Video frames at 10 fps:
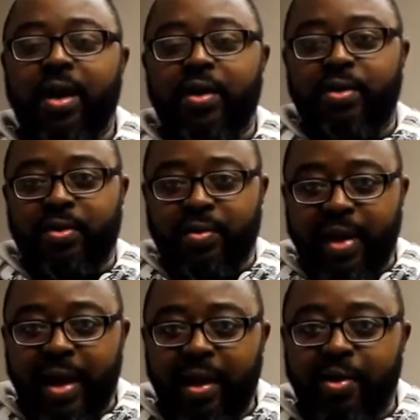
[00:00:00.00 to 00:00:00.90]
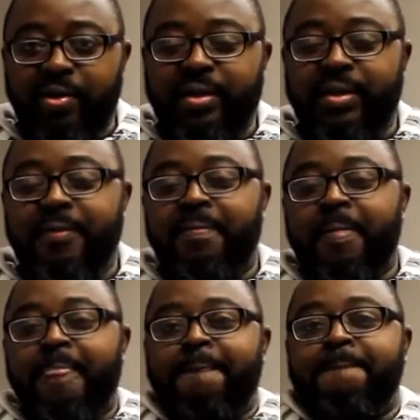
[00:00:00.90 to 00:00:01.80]
Are you in good health?
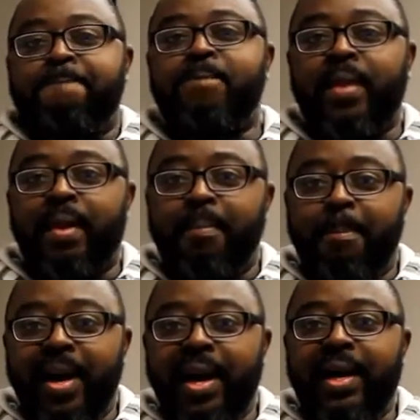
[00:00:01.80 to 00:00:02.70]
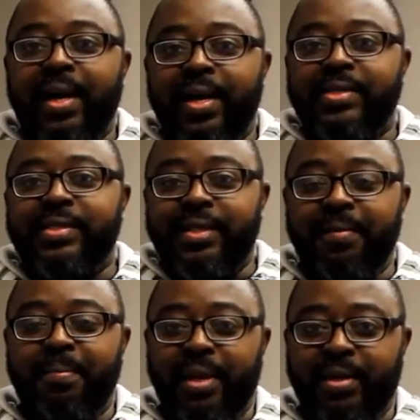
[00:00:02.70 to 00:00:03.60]

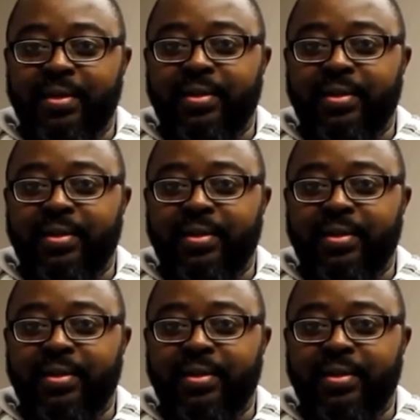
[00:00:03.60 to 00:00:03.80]
Makasimba.